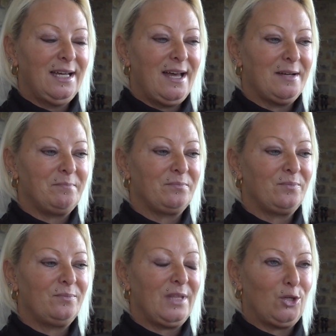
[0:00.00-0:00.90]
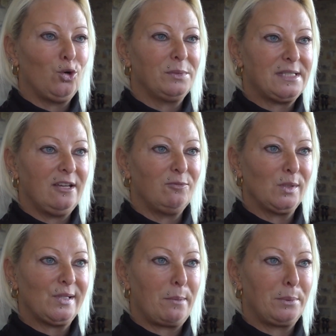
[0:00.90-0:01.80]
the enormity of
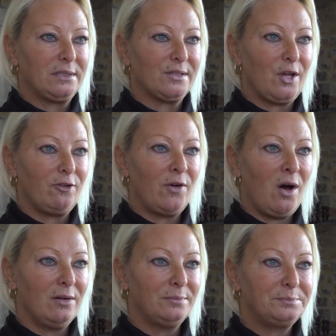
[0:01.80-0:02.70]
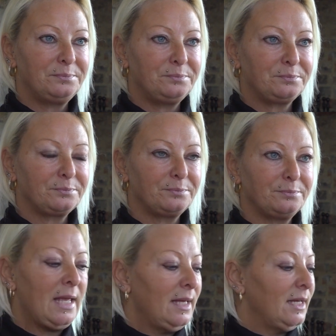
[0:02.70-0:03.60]
what's happened so far.
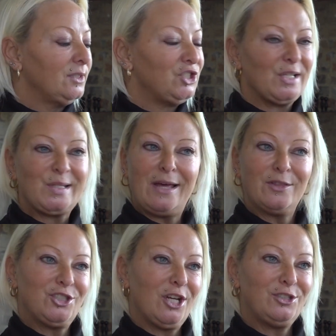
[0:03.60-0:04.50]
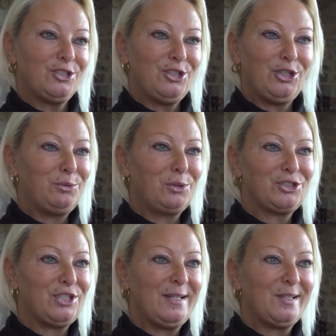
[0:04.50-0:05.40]
Just let the judge do what
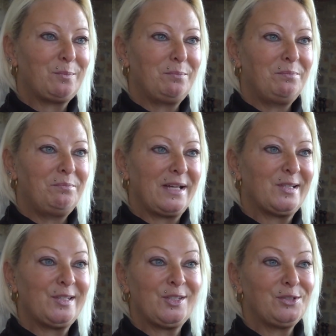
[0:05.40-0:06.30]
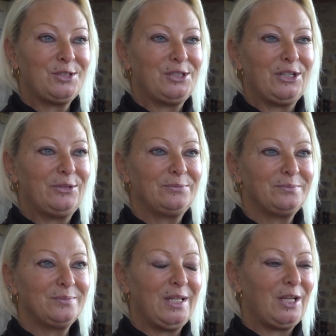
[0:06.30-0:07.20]
she's best to do.
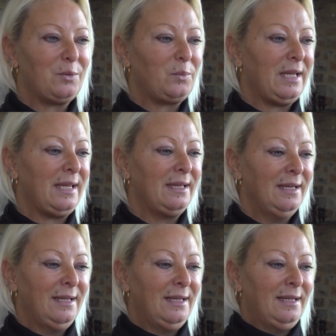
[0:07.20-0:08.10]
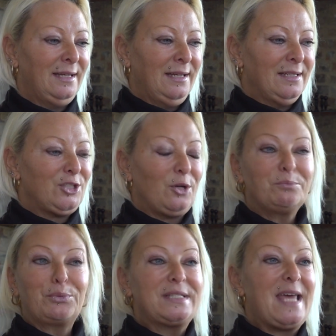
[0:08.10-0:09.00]
You know, we
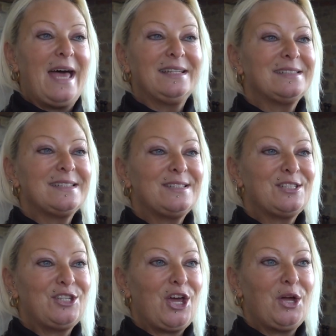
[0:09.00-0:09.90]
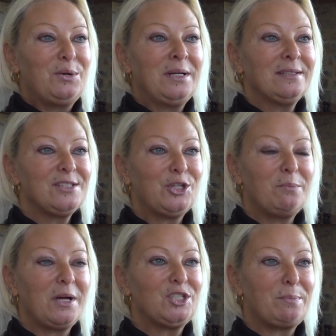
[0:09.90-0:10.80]
don't pretend to know
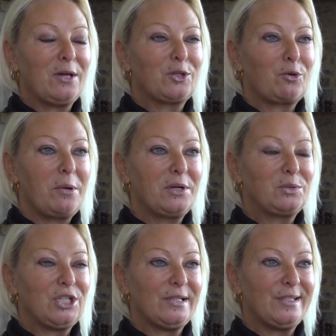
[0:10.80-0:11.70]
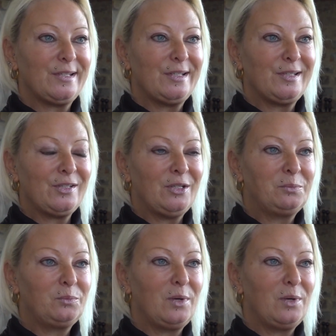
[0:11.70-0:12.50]
too much about the criminal justice system.